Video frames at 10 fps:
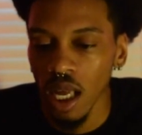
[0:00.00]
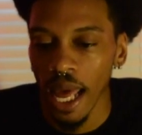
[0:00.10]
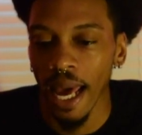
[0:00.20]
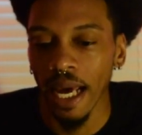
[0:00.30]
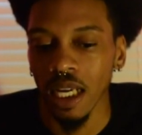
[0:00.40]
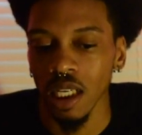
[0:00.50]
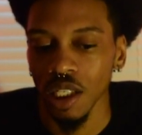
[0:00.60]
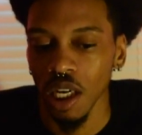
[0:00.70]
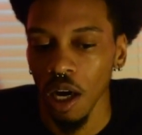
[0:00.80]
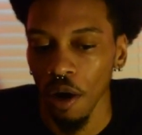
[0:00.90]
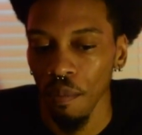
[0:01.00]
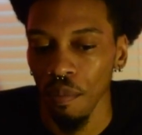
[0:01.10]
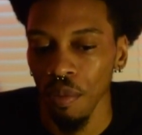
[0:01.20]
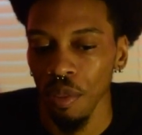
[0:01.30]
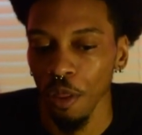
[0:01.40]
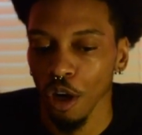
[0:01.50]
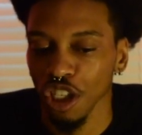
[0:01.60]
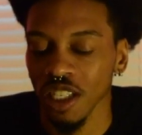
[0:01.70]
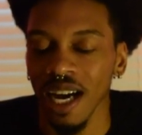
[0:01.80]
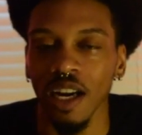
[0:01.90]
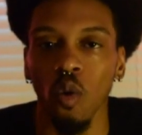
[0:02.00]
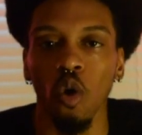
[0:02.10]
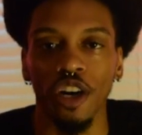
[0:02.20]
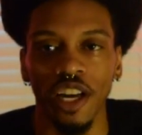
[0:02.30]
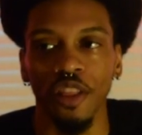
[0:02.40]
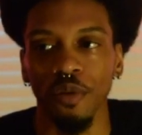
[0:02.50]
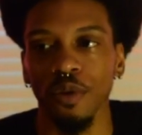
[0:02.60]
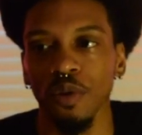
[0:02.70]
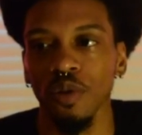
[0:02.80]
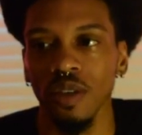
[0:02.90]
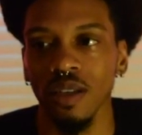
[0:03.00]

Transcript: and they're just kind of working through